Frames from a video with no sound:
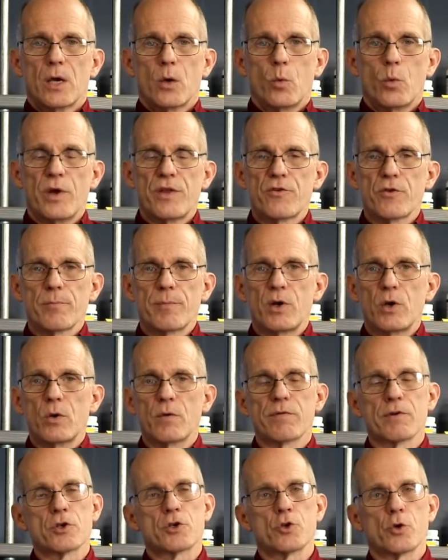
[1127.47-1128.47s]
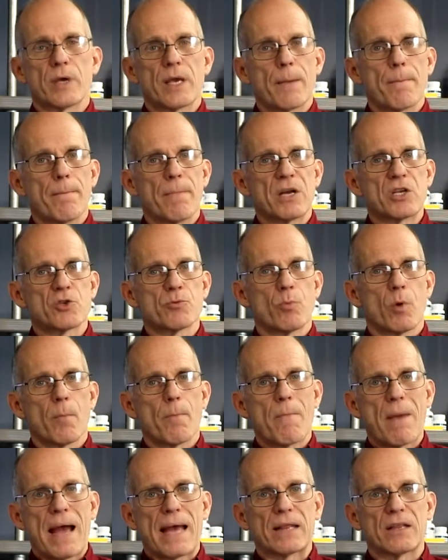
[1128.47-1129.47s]
With your maneuvers, you'll get much more
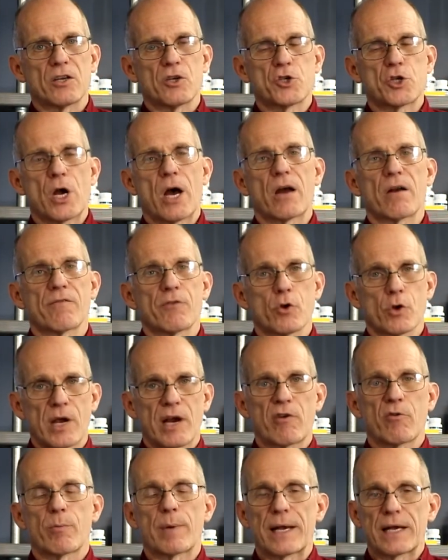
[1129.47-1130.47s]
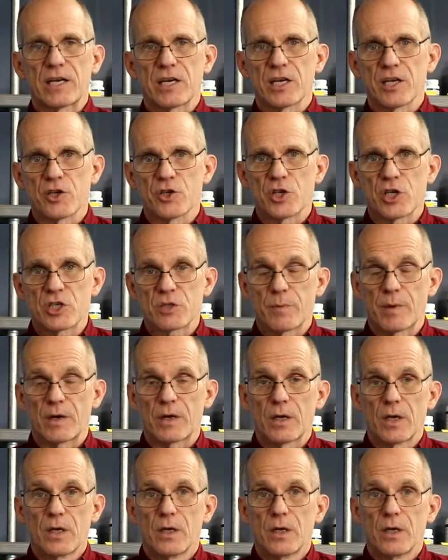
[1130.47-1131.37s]
mileage out of your chiropractic adjustment.